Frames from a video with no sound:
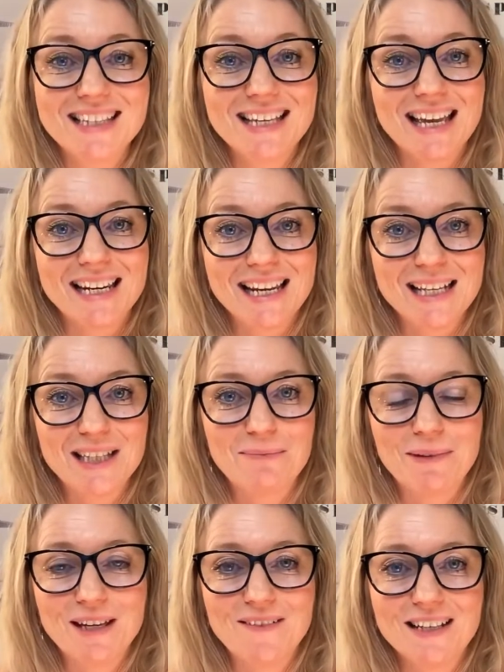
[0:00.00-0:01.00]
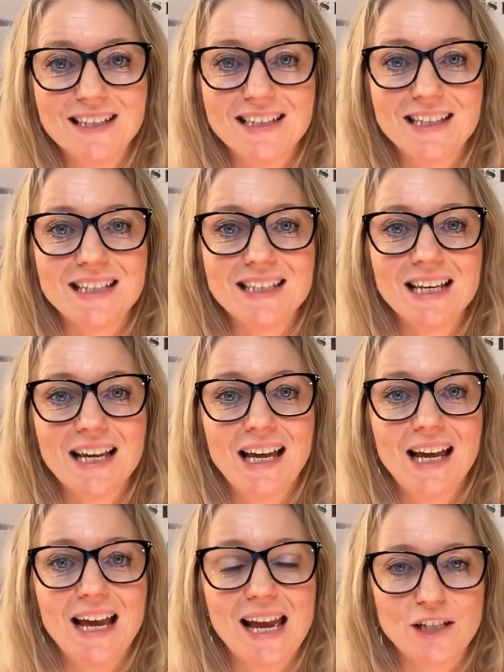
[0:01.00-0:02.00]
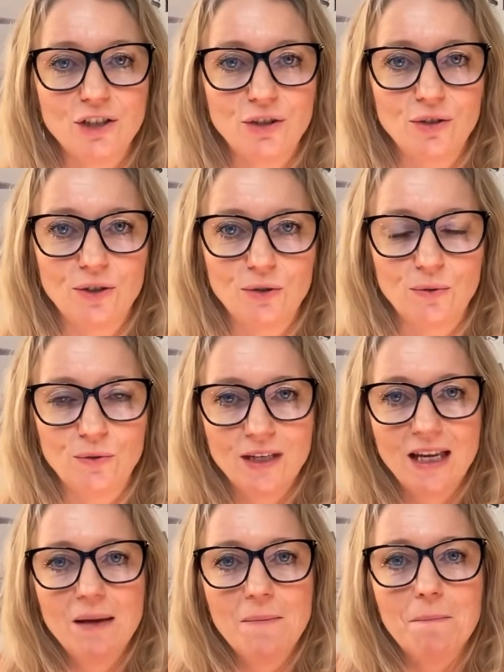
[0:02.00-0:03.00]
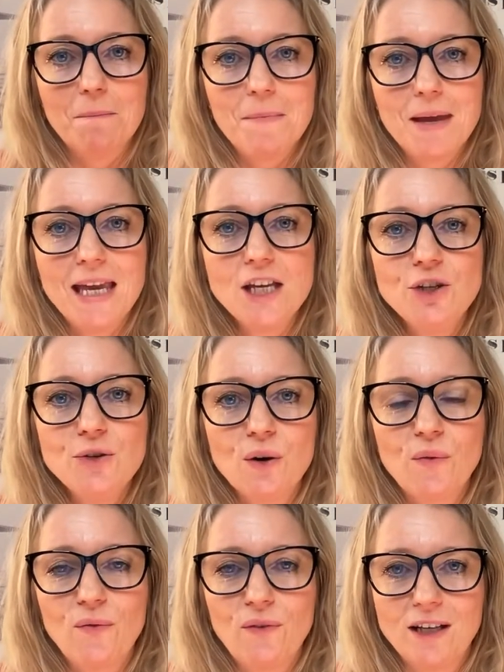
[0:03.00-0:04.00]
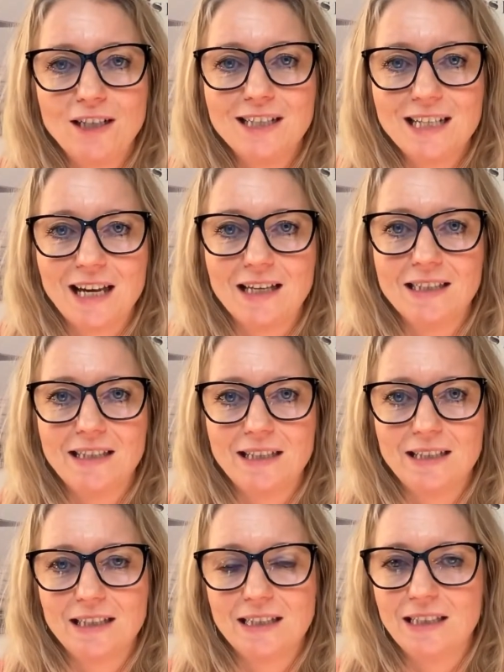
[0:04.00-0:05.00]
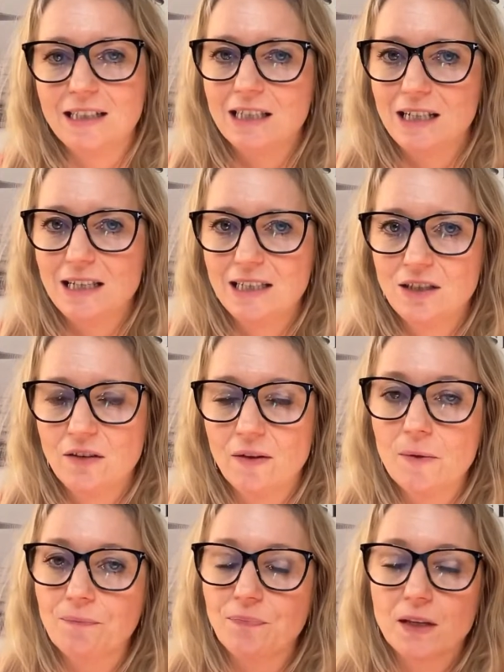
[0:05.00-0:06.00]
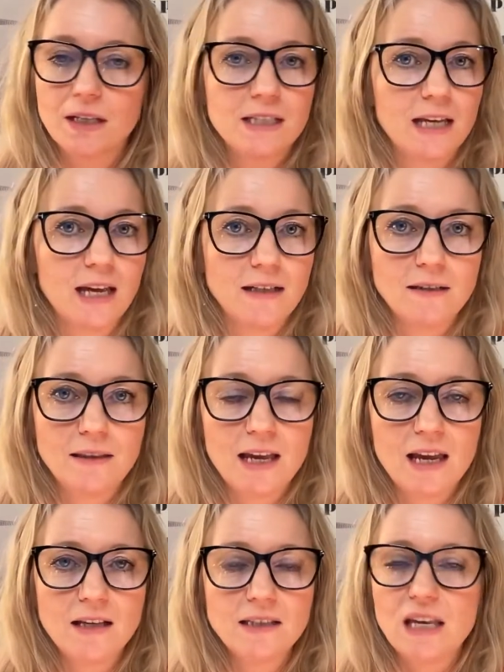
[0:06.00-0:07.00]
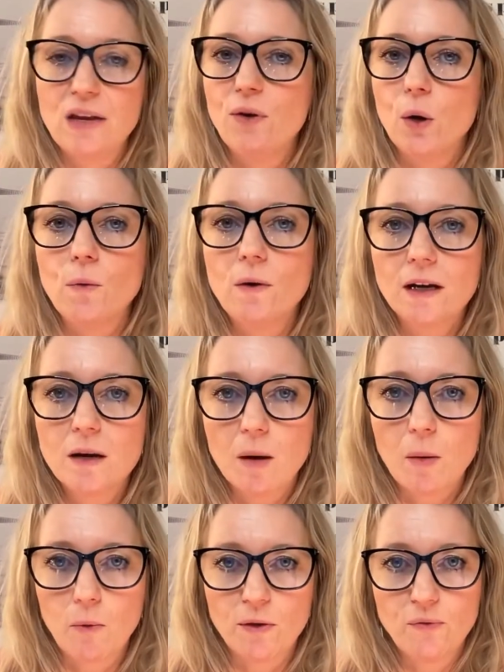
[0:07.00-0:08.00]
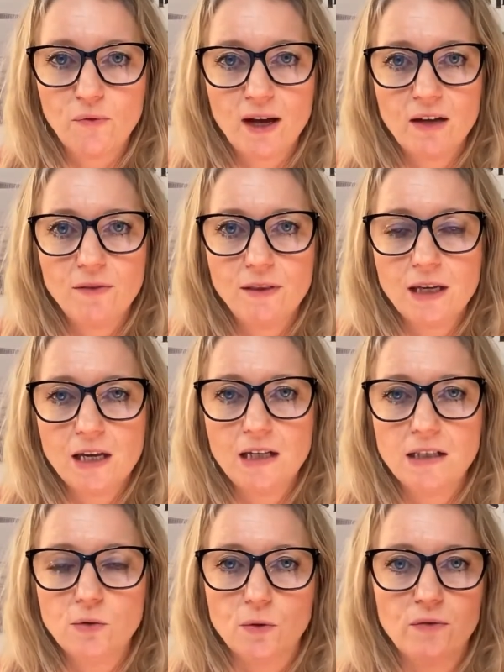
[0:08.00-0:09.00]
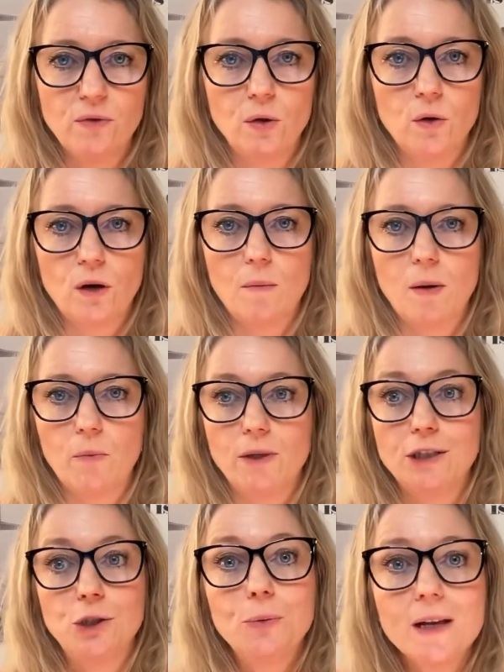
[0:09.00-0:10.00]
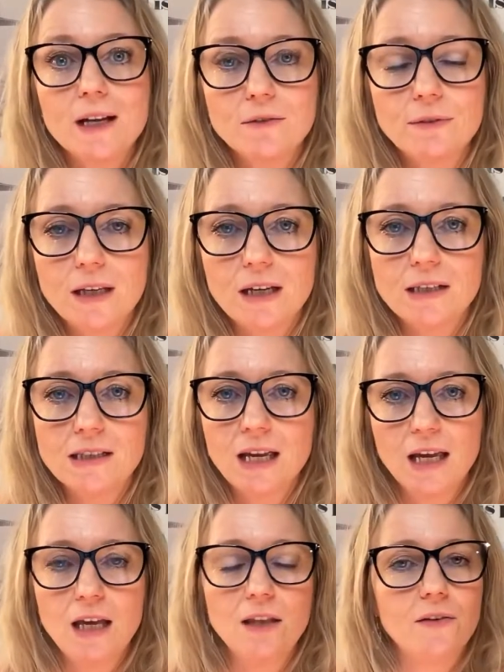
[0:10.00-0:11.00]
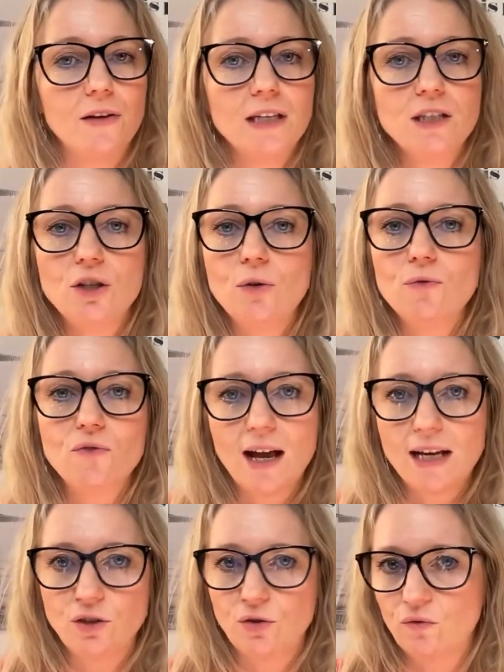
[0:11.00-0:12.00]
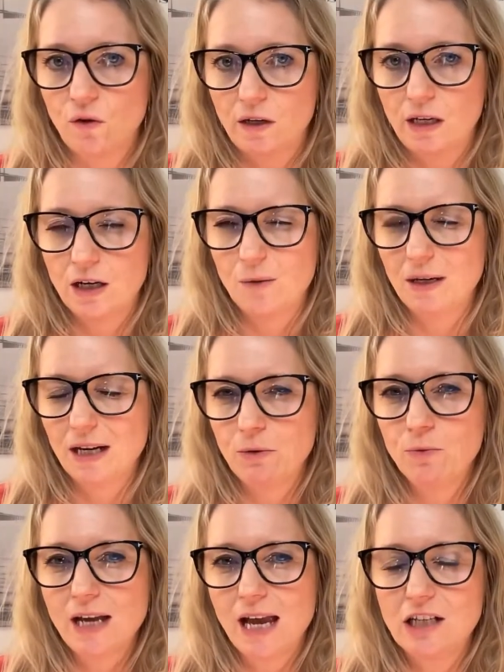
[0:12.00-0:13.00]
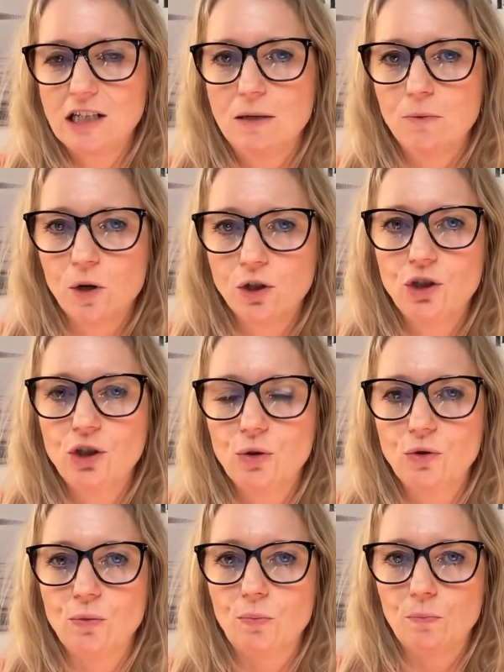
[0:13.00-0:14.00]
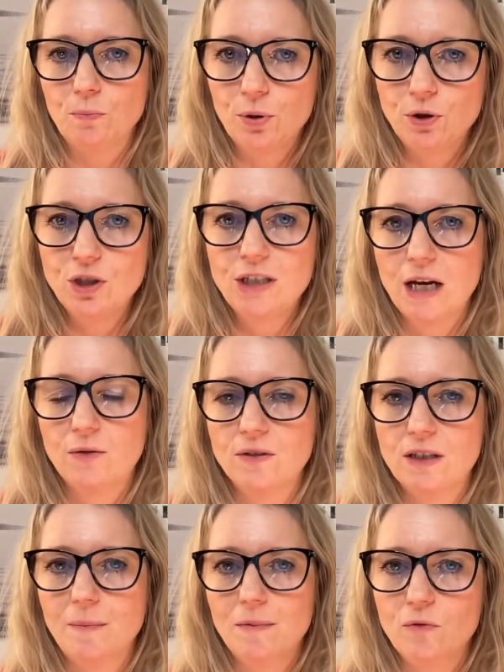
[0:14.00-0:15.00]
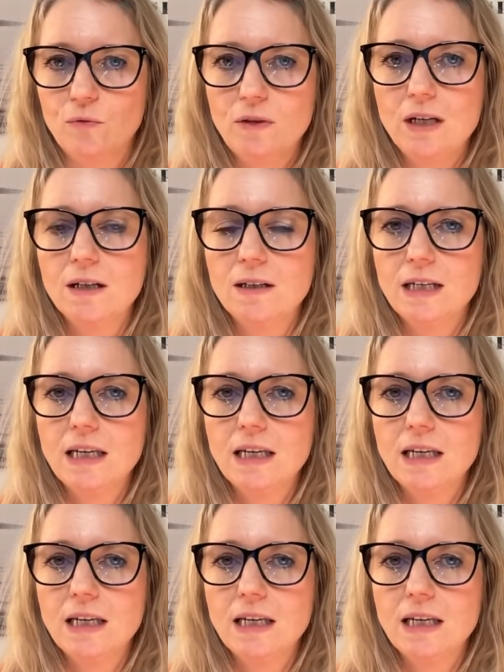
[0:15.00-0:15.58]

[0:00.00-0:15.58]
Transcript: and experiences and to-dos. Make your fantastic list. It's a list of 10 things. If you only come up with 5 things, or if you come up with 12 things, there is no right or wrong here. But I would actually want you to put down some real